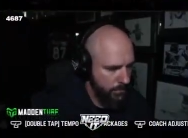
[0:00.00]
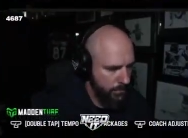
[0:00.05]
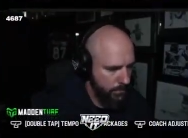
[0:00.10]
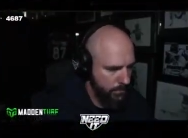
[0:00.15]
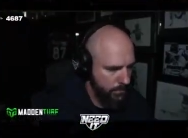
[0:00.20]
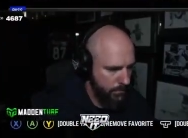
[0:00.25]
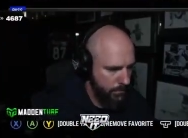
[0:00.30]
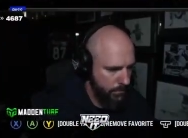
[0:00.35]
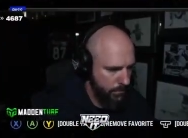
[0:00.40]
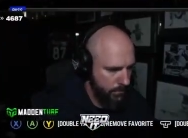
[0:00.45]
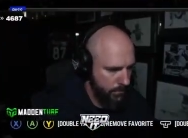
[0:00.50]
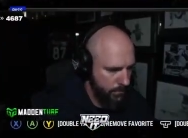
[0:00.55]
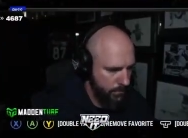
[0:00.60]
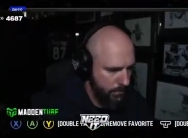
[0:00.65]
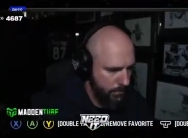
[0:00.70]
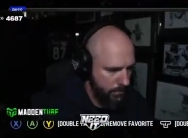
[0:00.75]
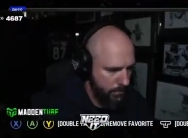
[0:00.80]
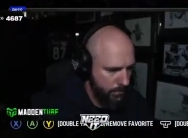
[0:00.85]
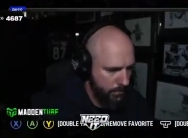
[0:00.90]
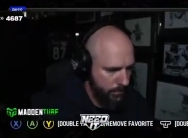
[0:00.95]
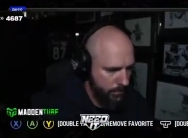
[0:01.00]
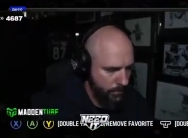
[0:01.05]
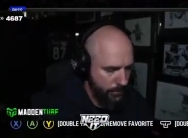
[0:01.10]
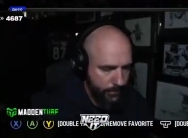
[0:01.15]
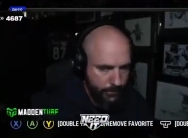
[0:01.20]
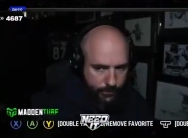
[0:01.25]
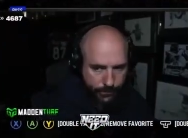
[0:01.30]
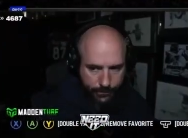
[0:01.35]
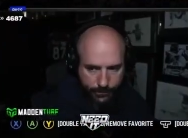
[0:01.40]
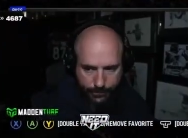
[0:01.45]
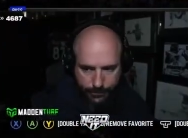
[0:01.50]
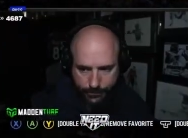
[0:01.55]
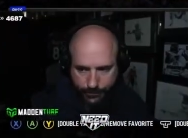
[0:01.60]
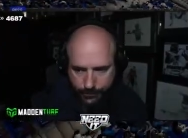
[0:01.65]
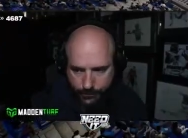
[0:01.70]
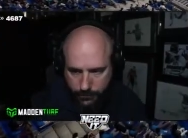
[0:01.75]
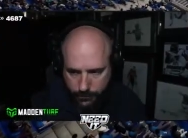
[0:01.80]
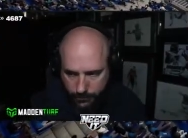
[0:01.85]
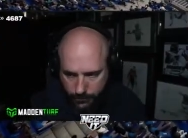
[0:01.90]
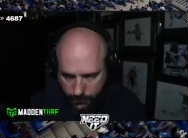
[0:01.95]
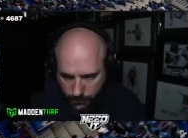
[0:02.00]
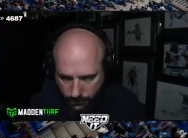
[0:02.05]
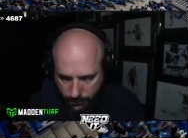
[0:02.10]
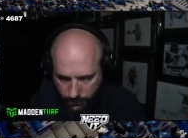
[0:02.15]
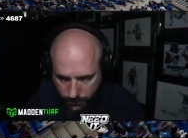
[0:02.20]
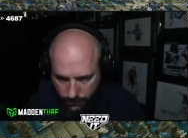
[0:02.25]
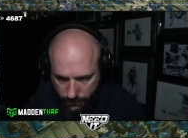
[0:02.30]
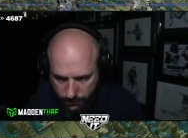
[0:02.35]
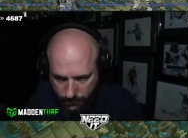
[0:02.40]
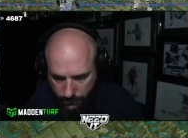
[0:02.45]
(no one is talking)